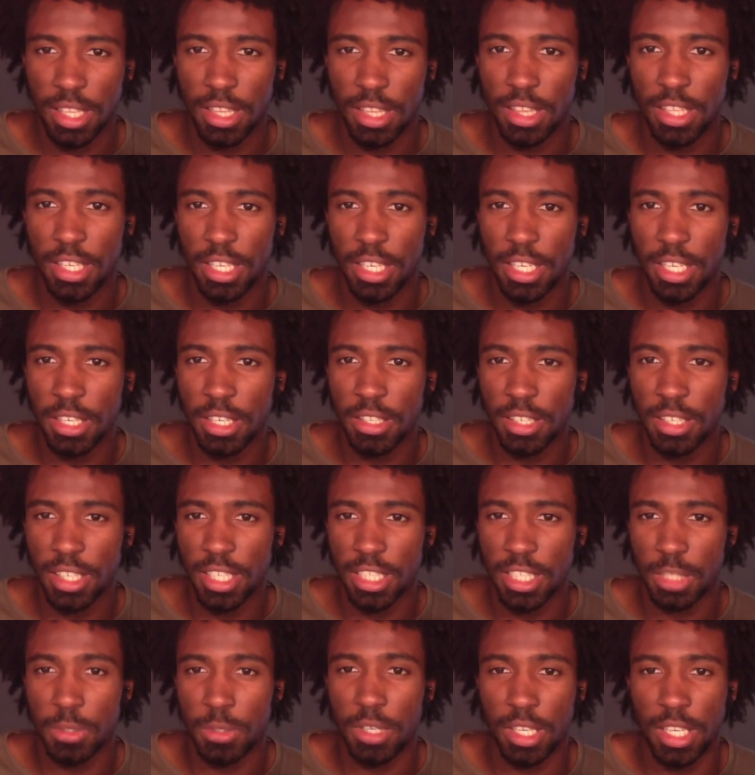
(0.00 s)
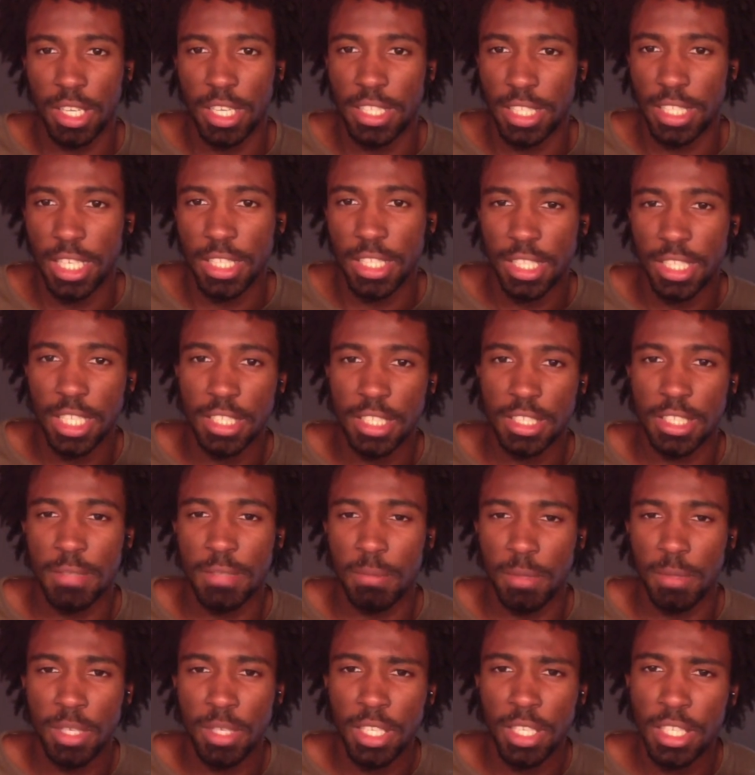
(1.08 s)
You know, as quick as easy as can
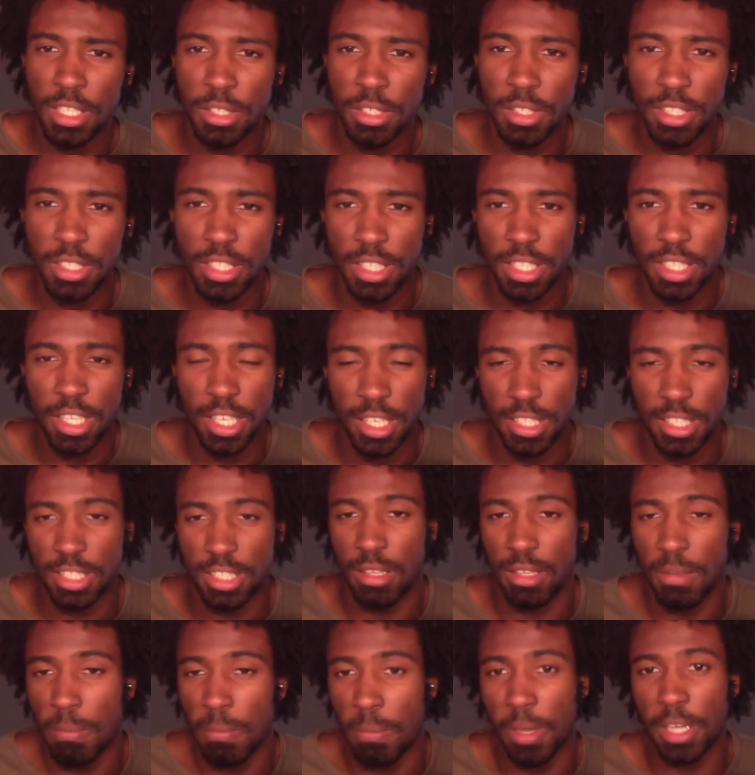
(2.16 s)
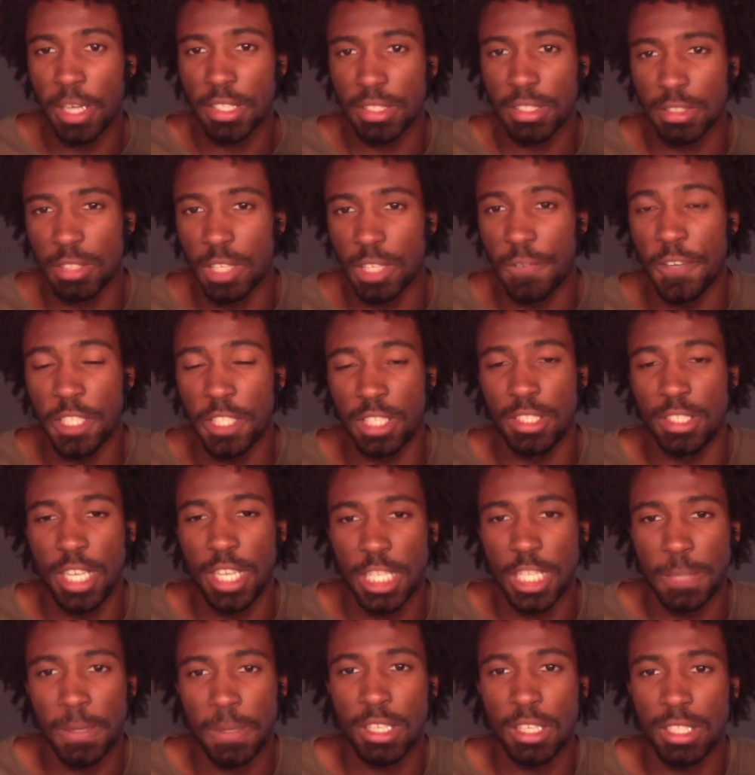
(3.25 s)
be, or as best or efficient
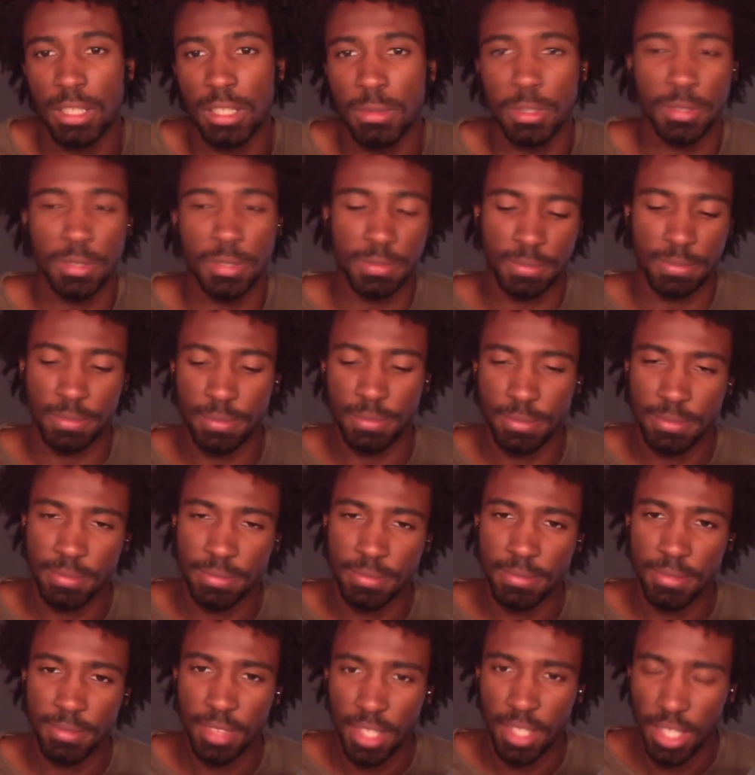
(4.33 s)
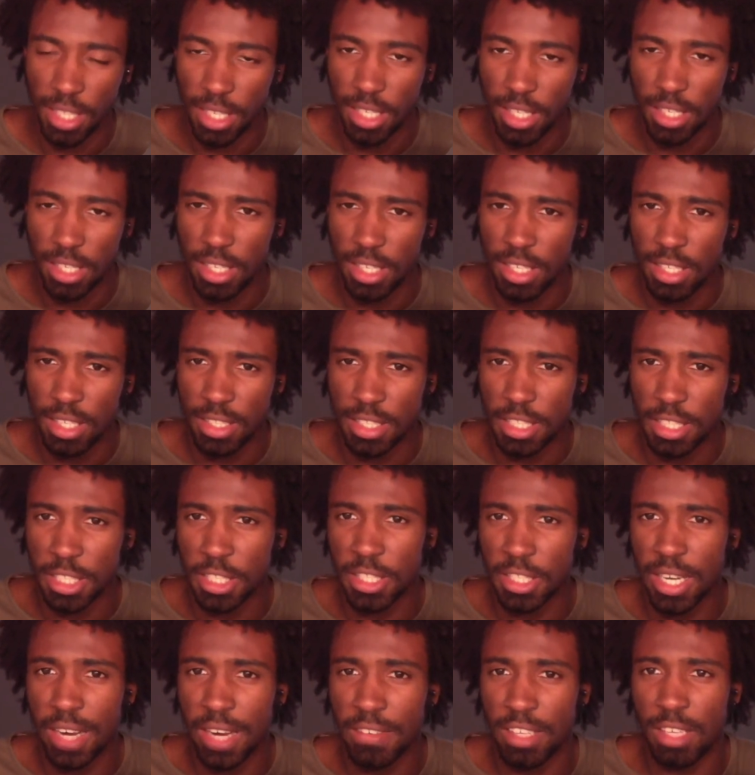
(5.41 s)
as possible. So
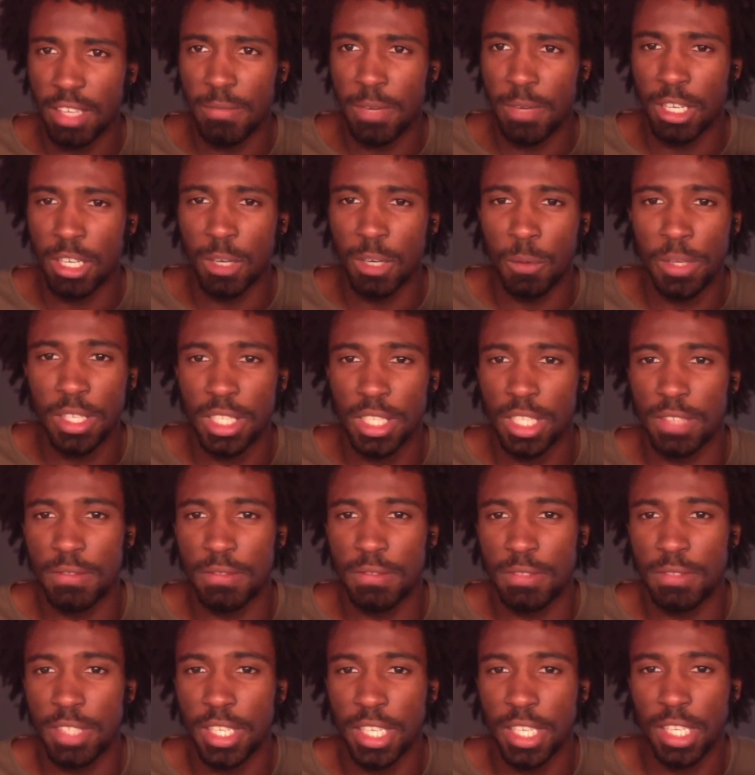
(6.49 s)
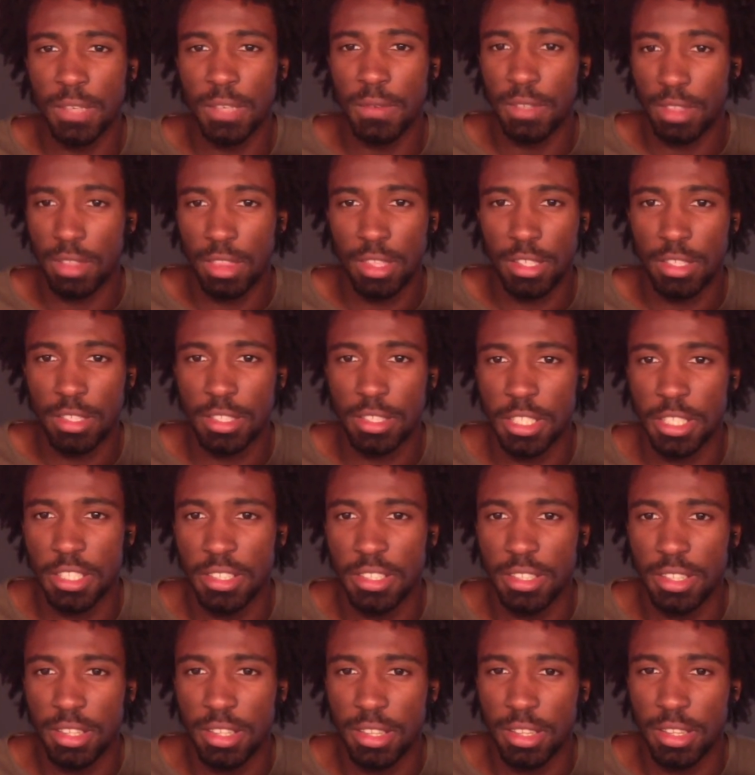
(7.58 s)
after about a week of digging with this
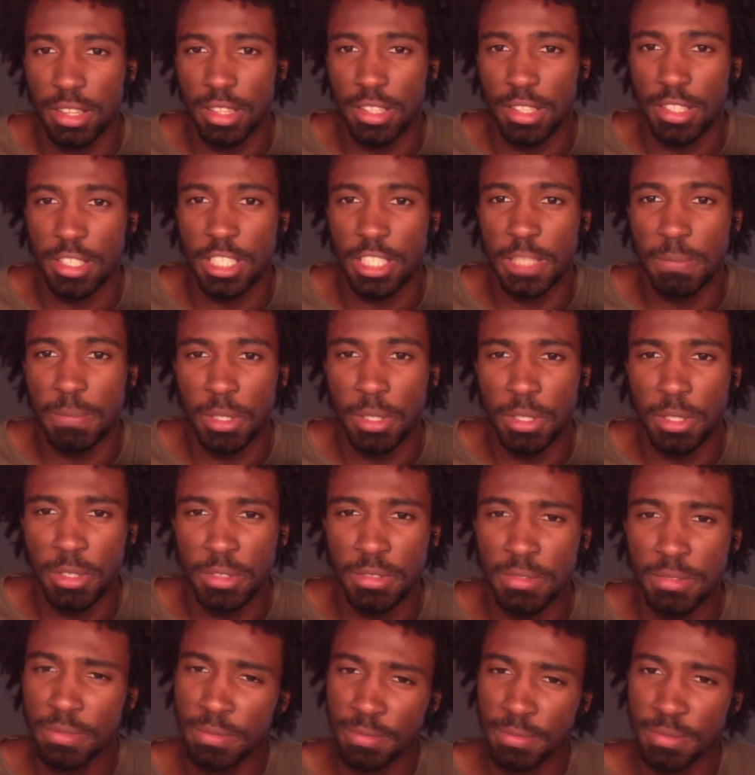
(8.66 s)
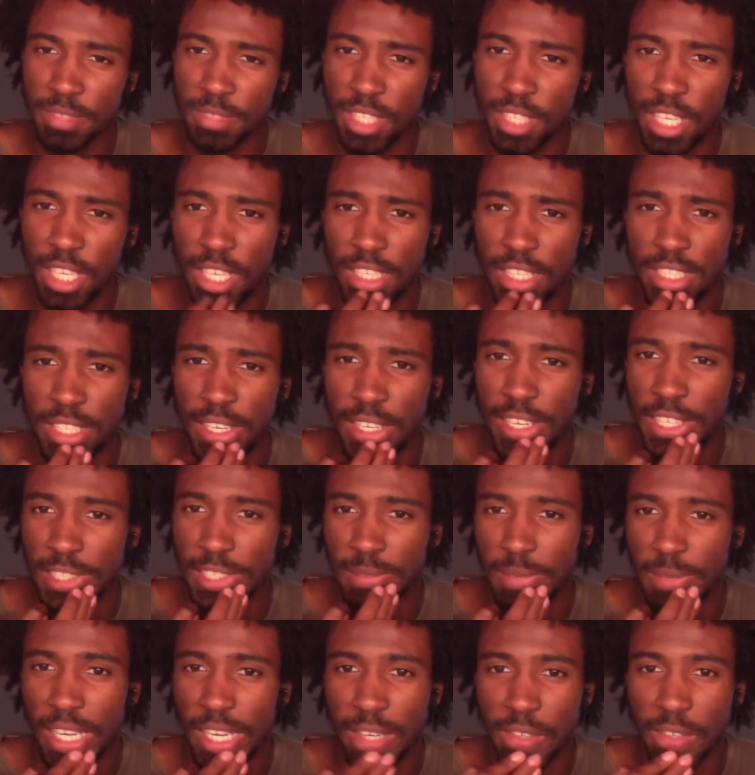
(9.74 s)
this spoon, he decides,
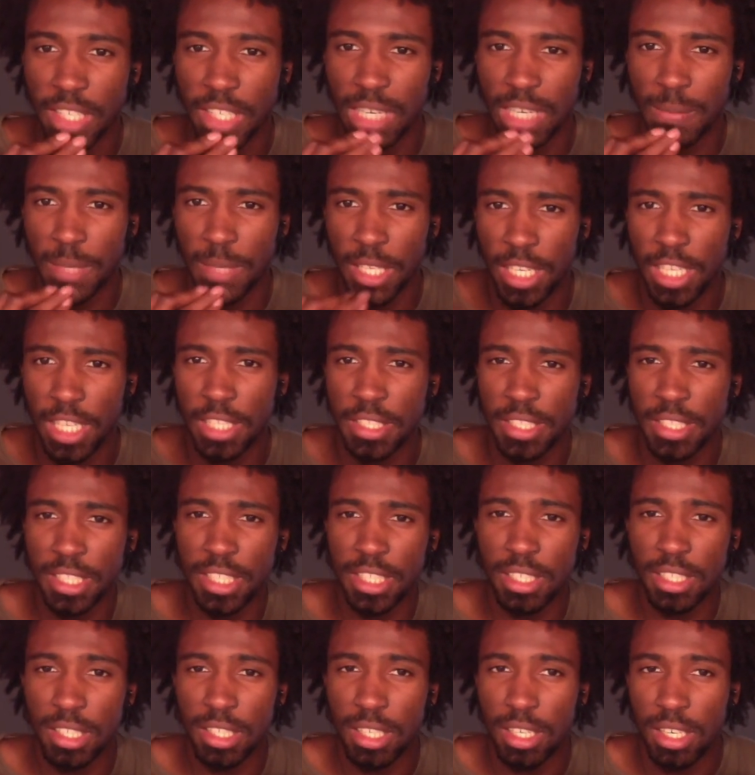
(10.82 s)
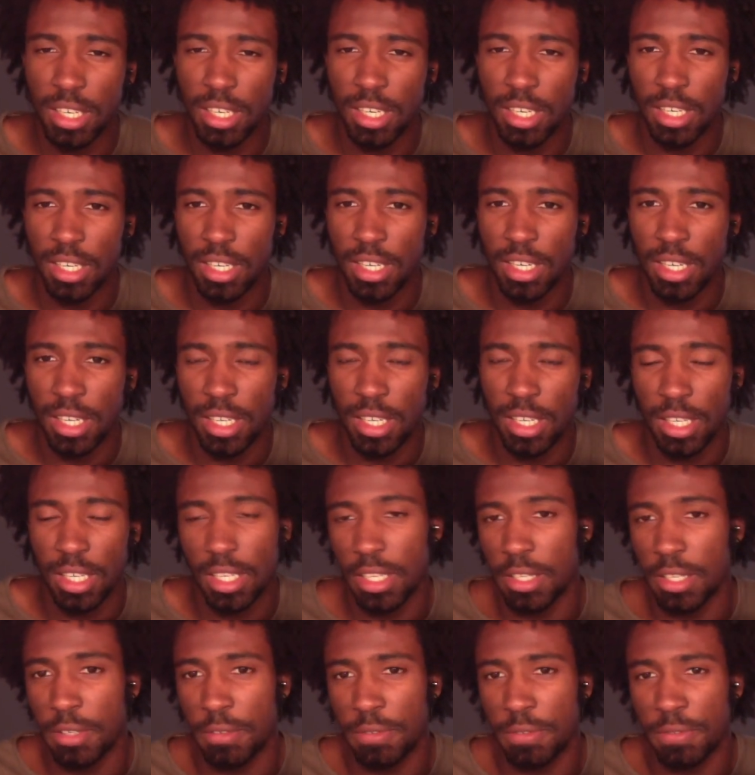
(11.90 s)
man, wouldn't it be easier
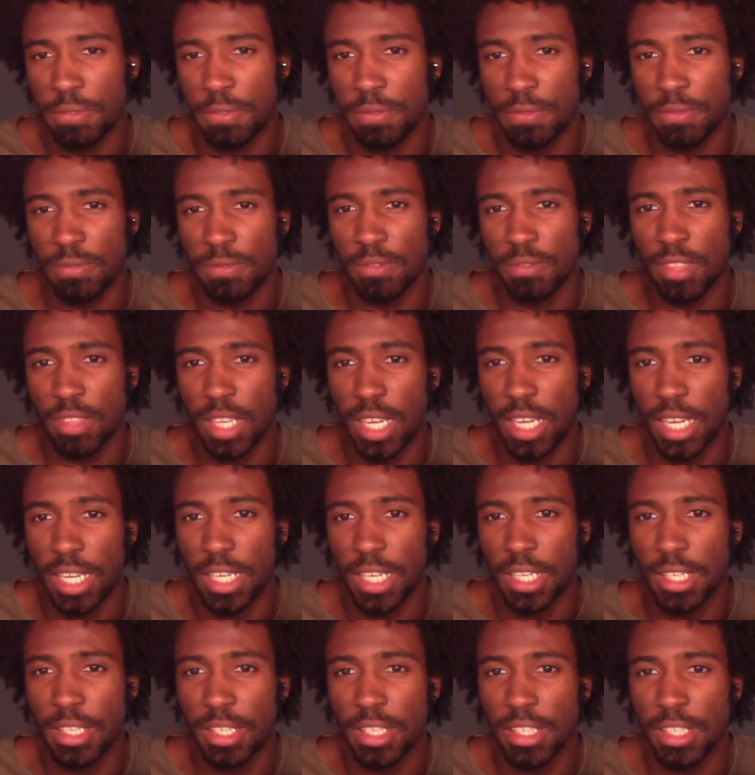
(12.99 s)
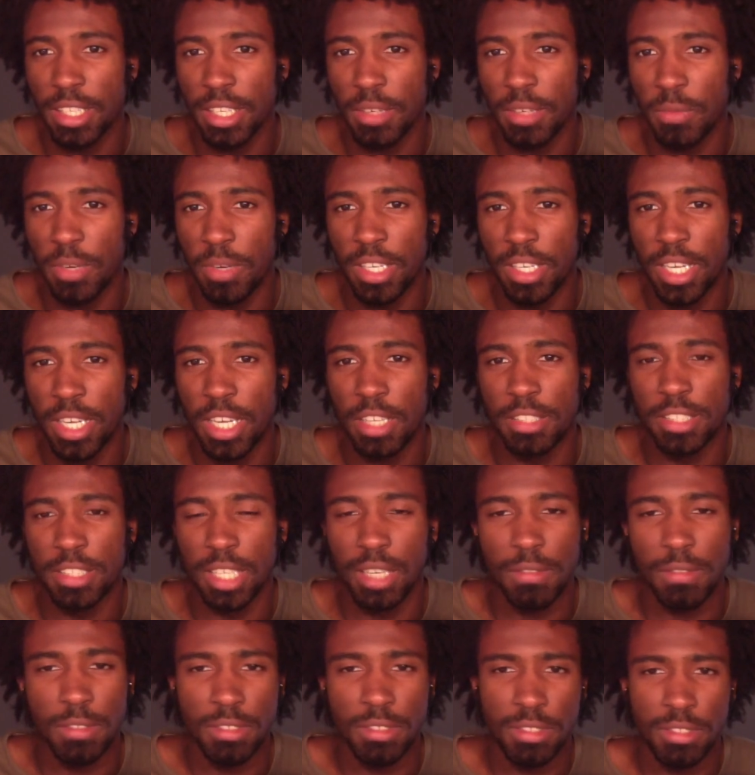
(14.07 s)
if I went and got a
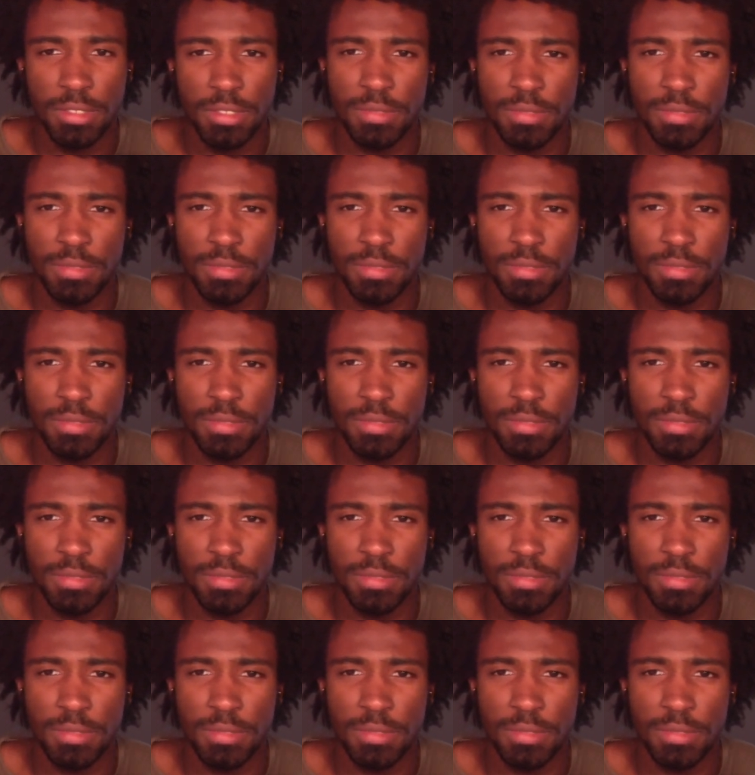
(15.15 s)
shovel?